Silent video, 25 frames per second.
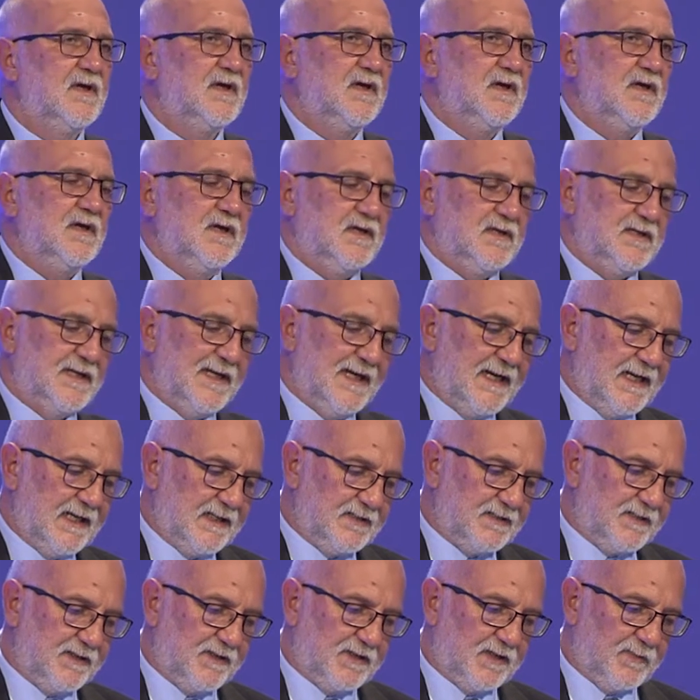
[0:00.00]
In this
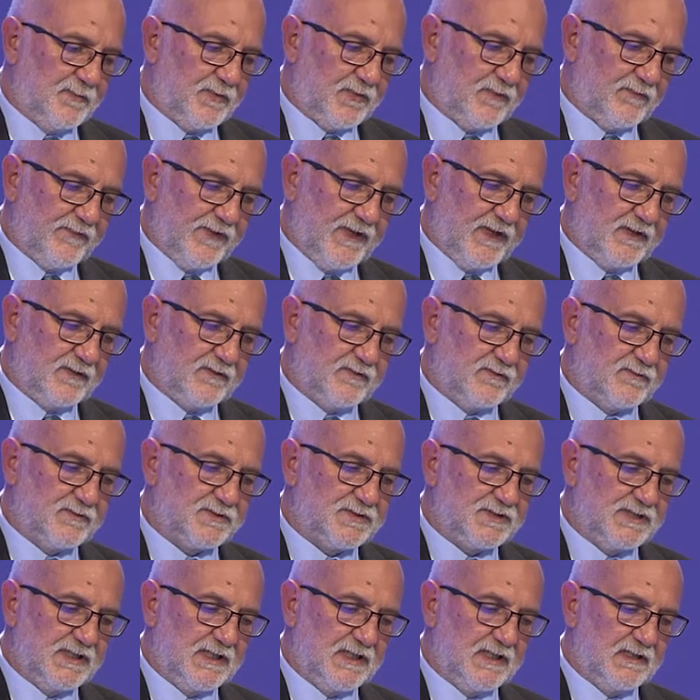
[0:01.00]
case, too, we
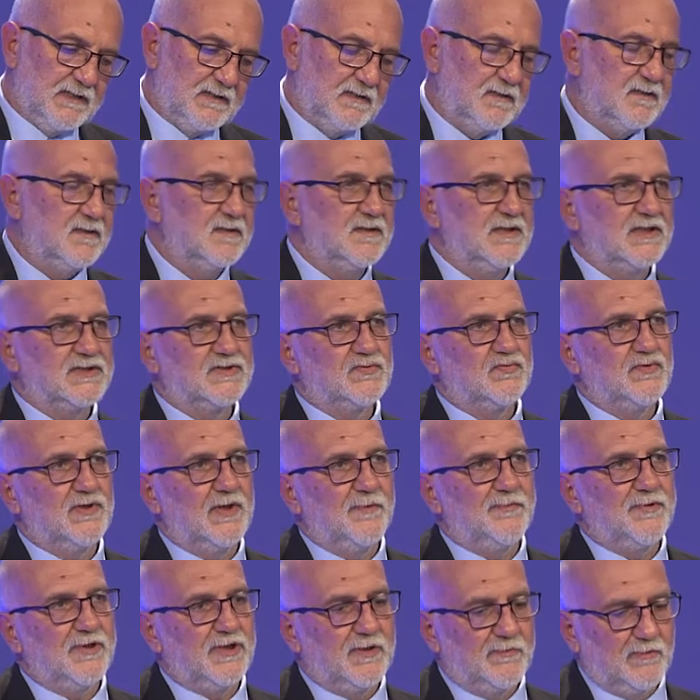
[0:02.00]
have a
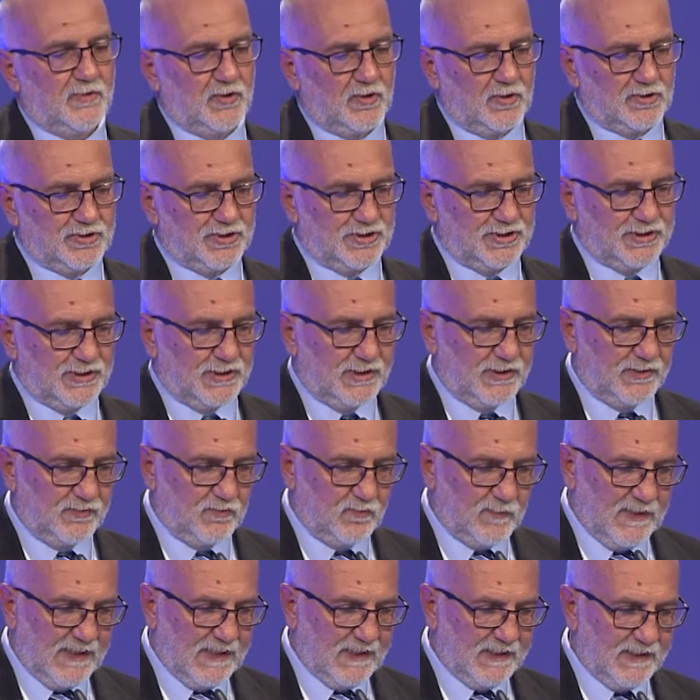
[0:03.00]
large amount
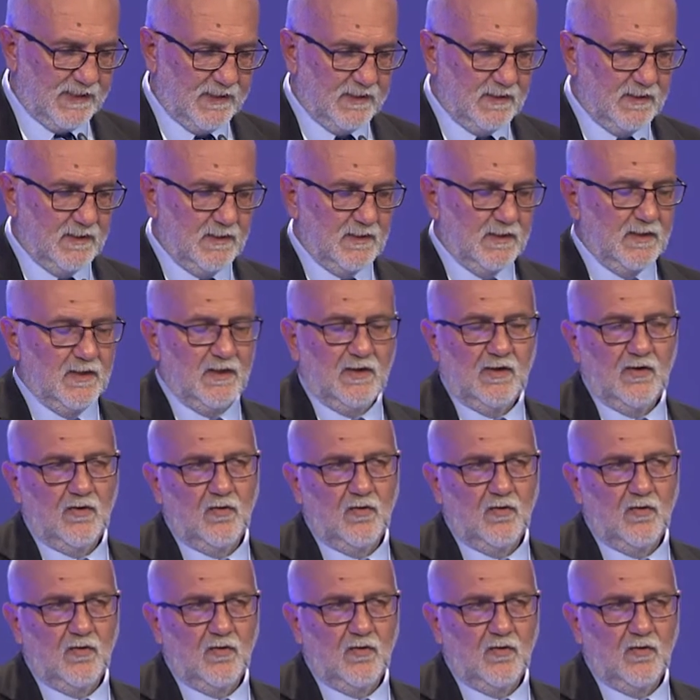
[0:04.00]
of data